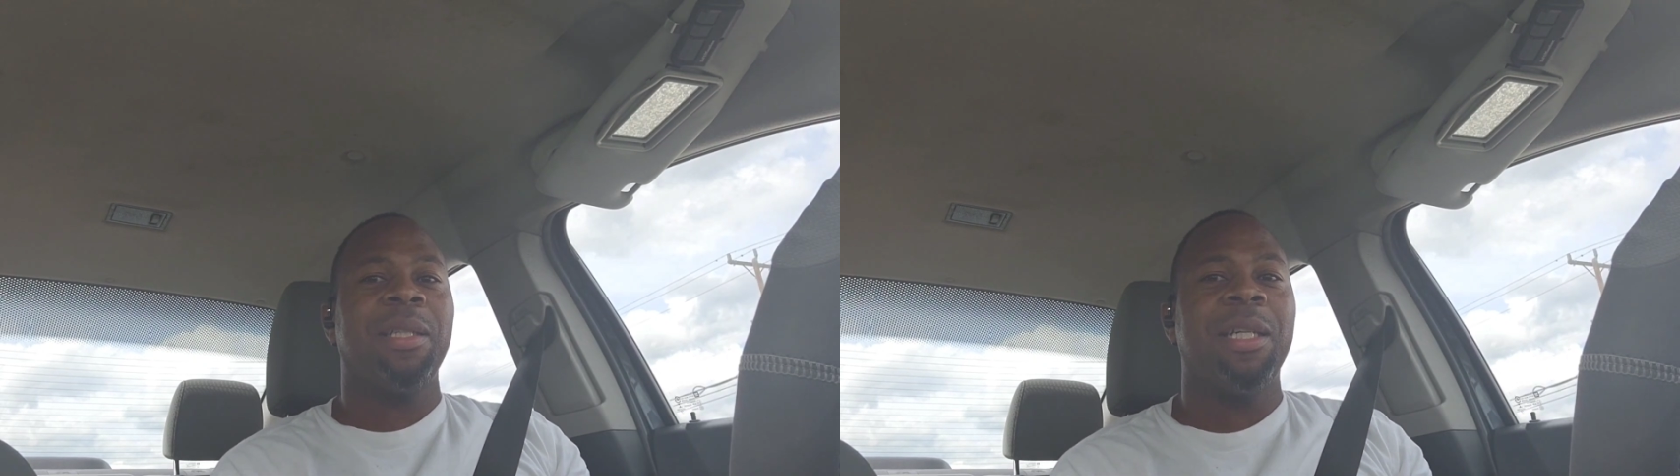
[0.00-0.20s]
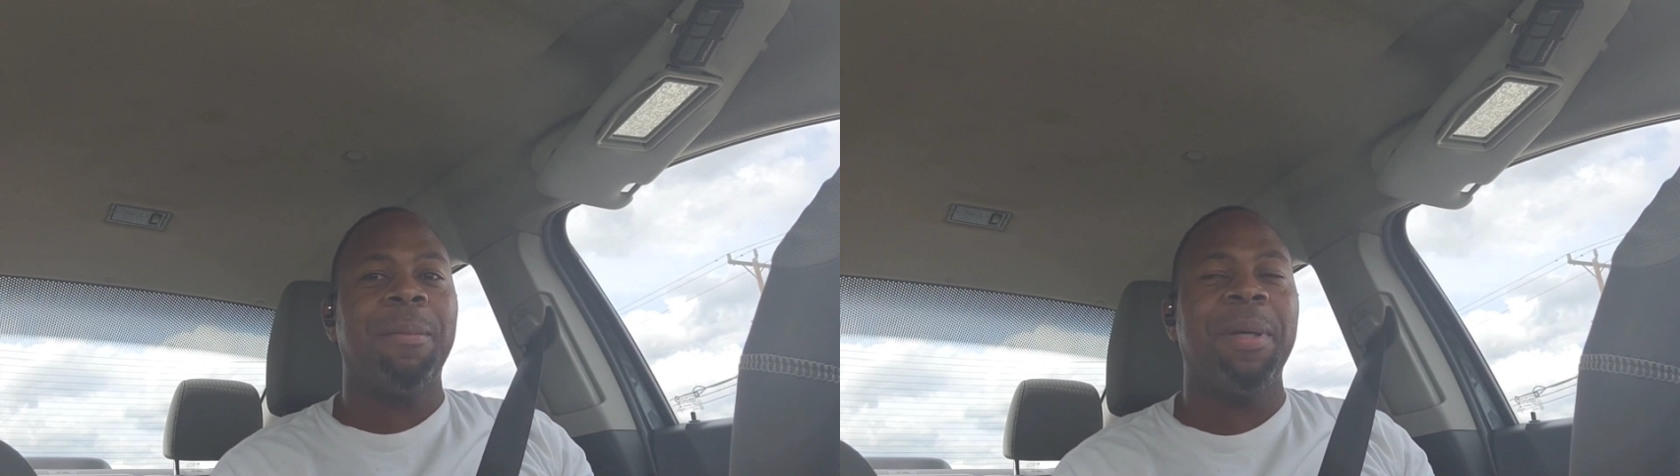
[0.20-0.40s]

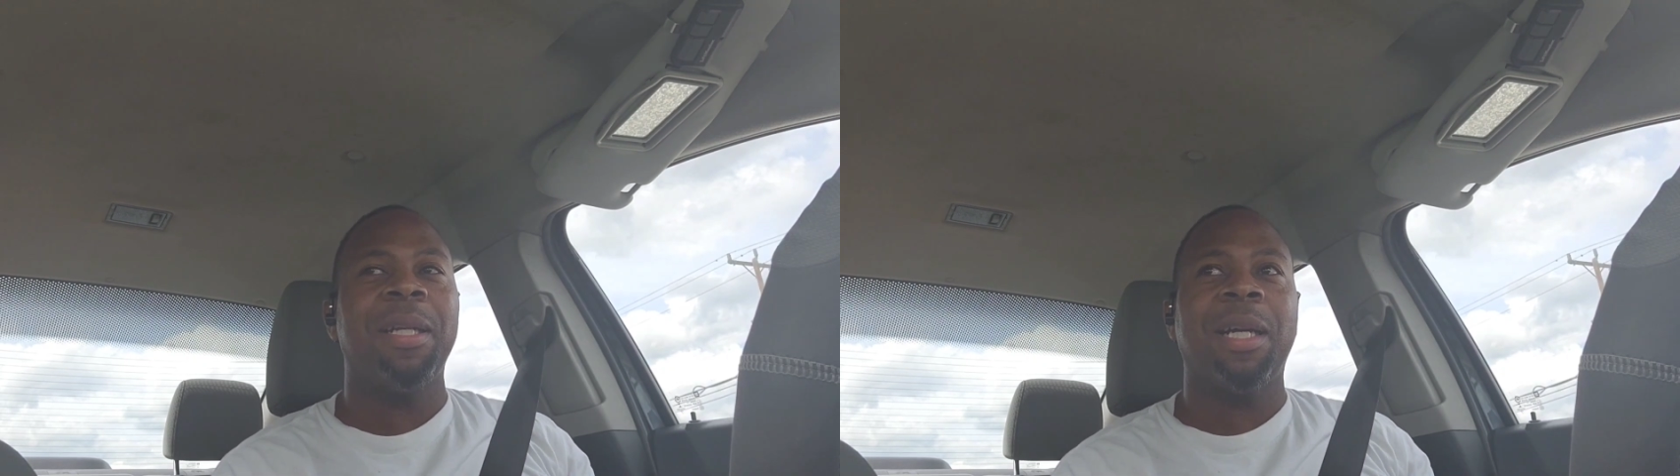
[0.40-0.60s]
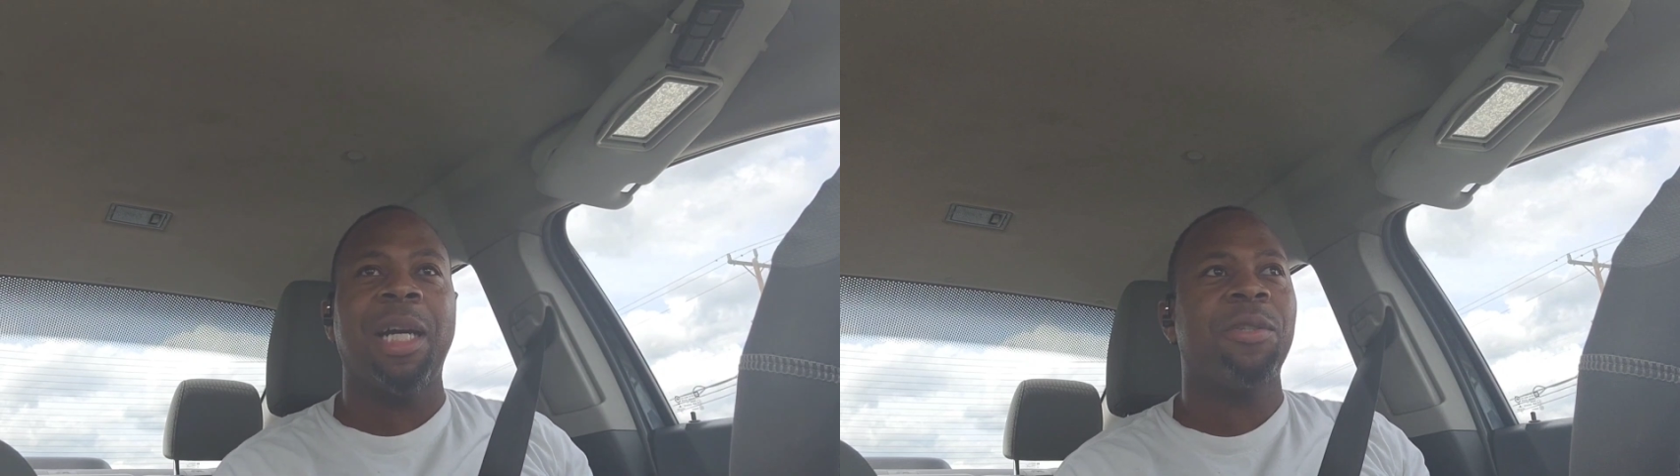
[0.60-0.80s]

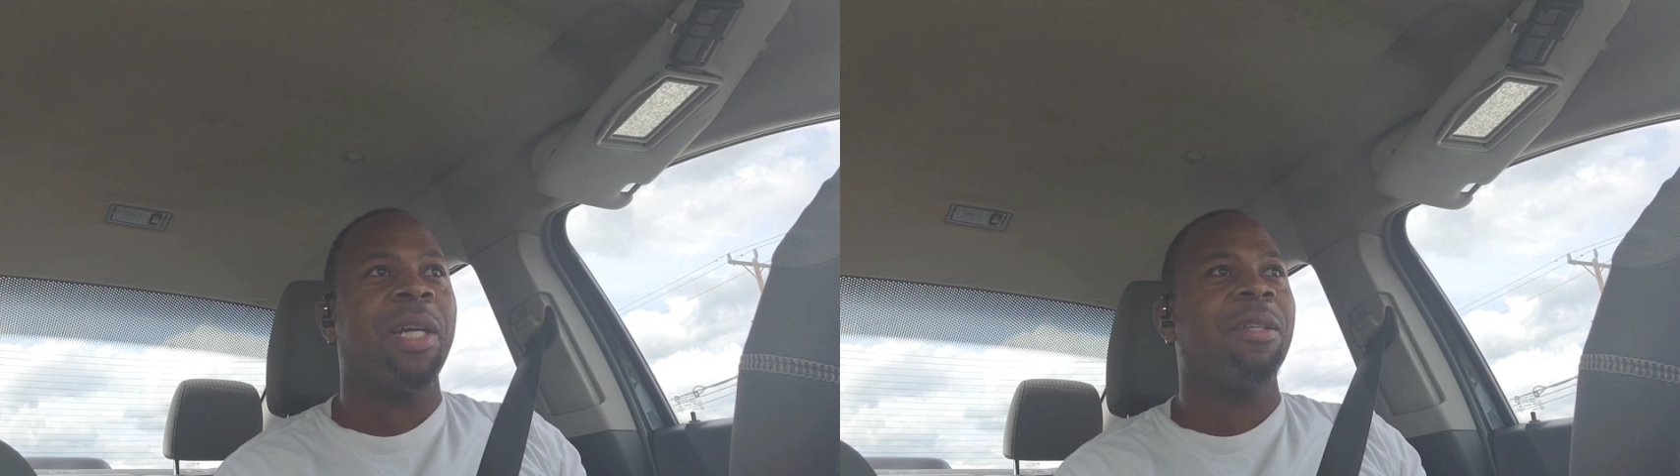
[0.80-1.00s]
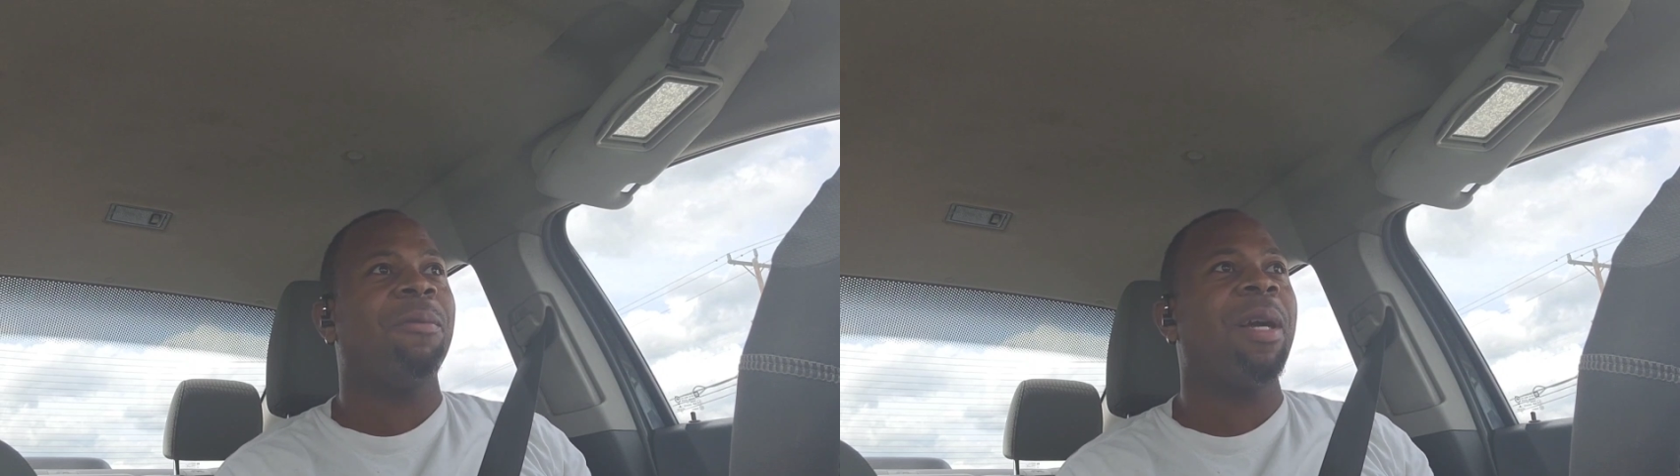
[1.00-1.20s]
independent
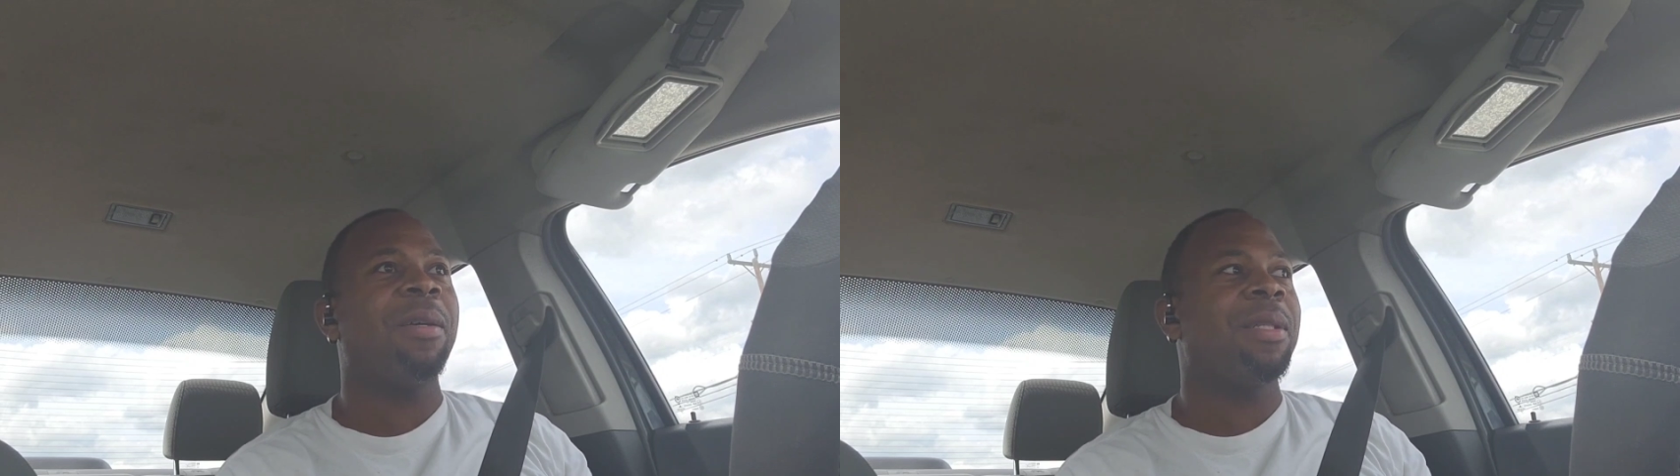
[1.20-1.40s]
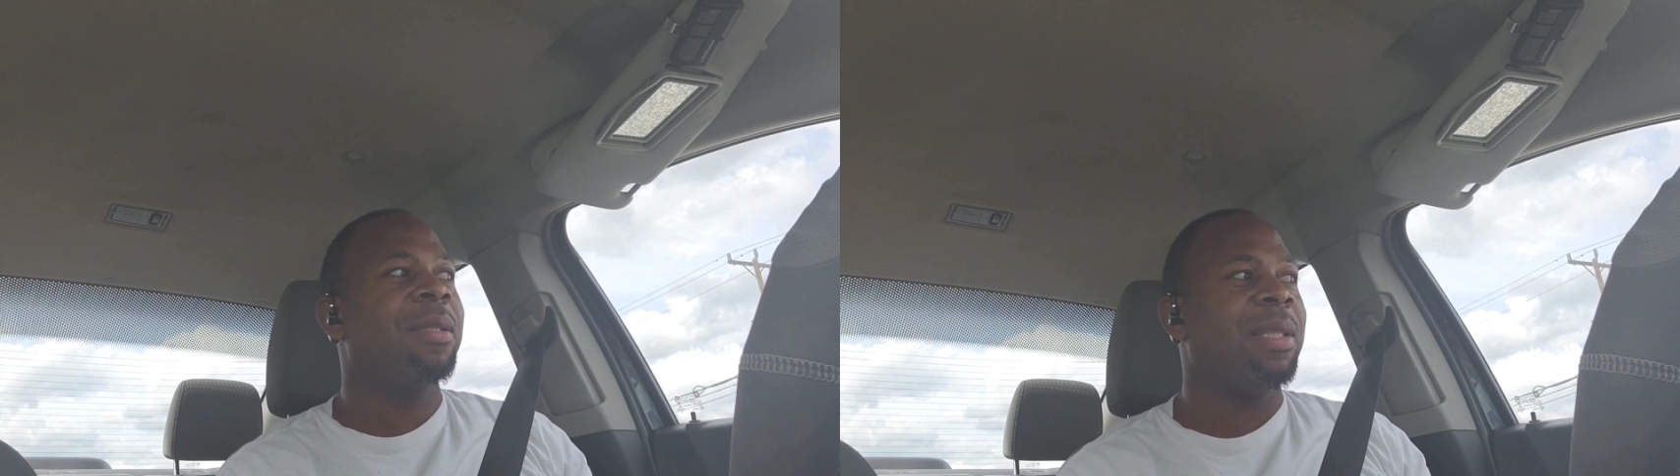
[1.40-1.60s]
contractor
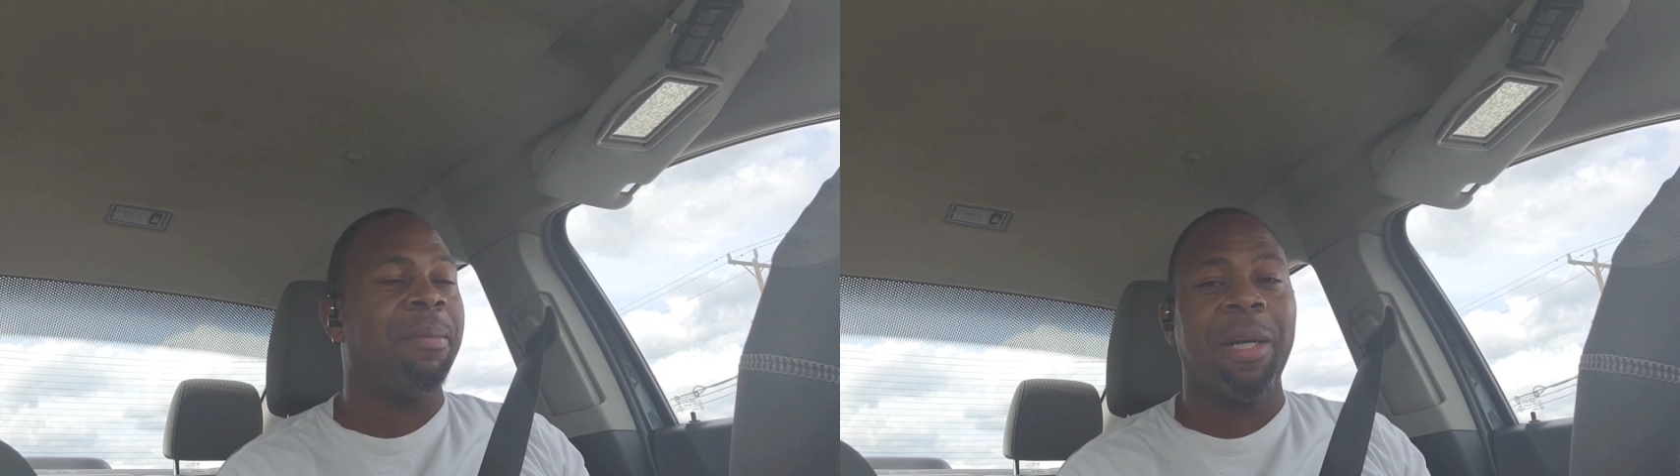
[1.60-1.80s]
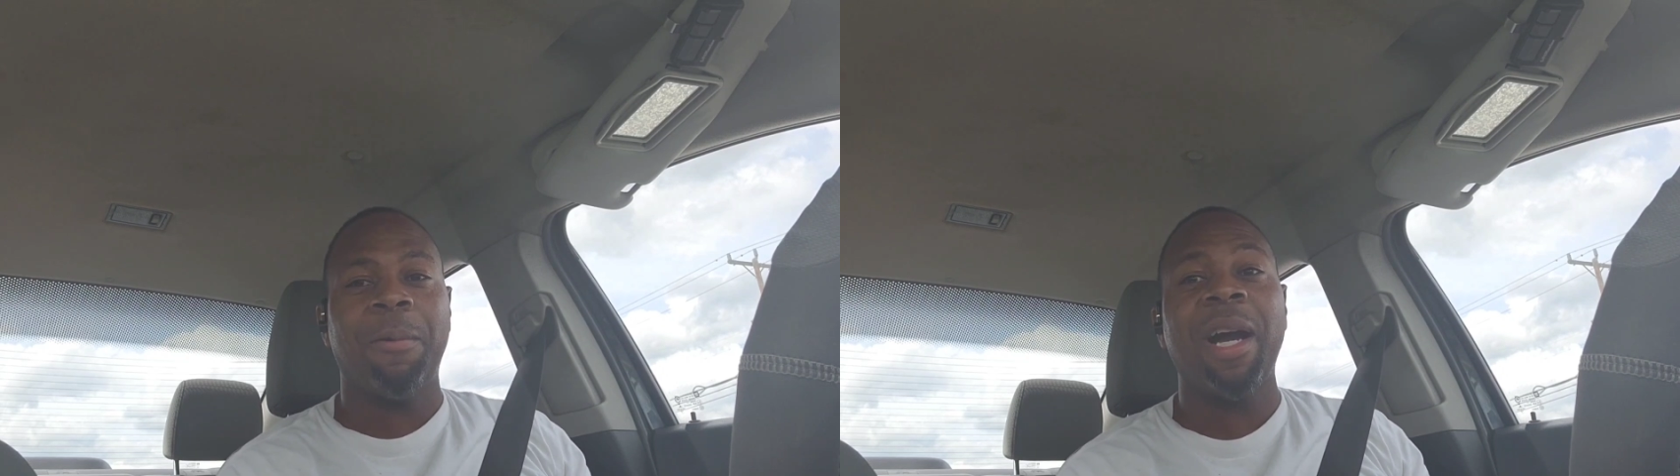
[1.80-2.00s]
routes.
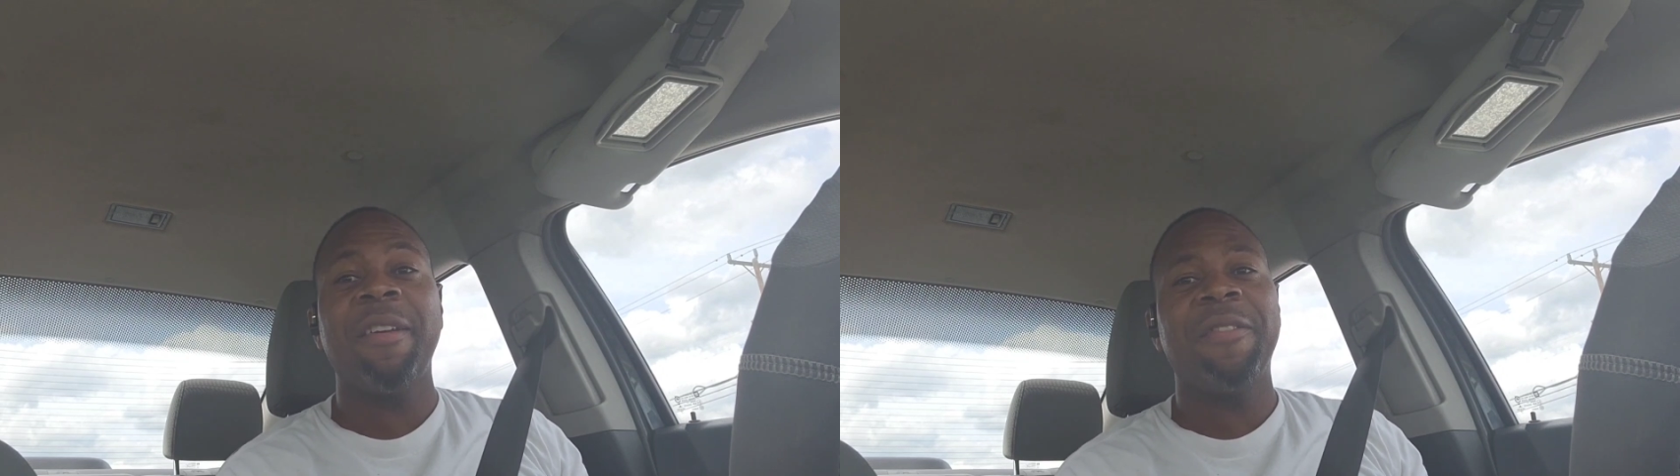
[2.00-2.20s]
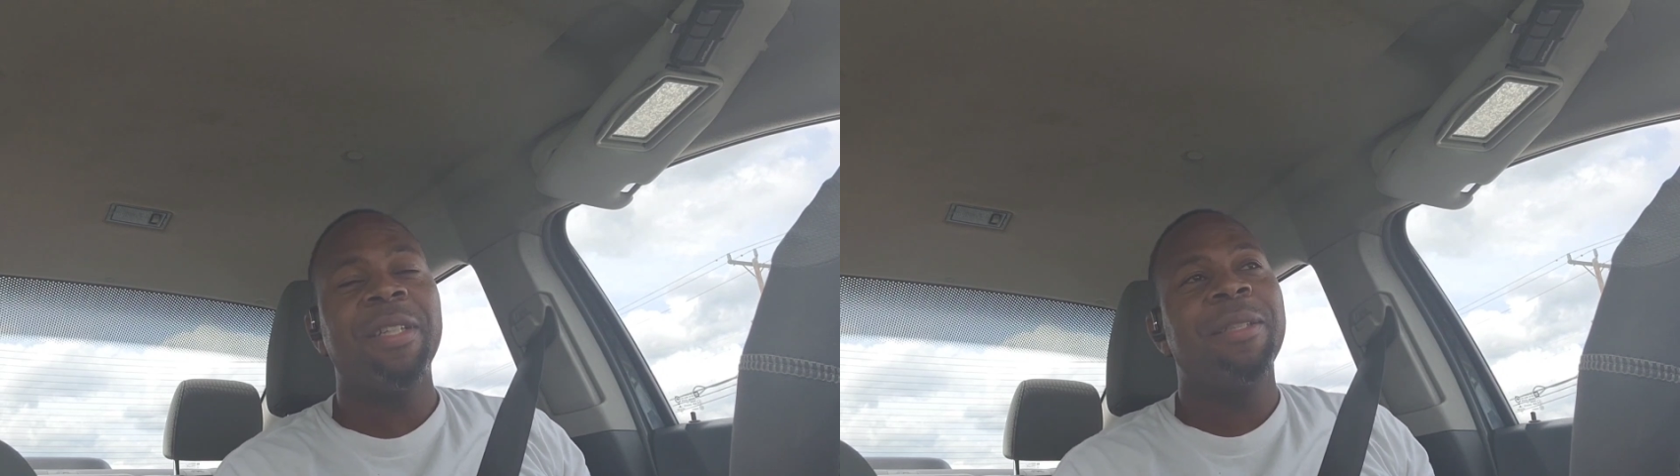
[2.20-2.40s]
And my wife,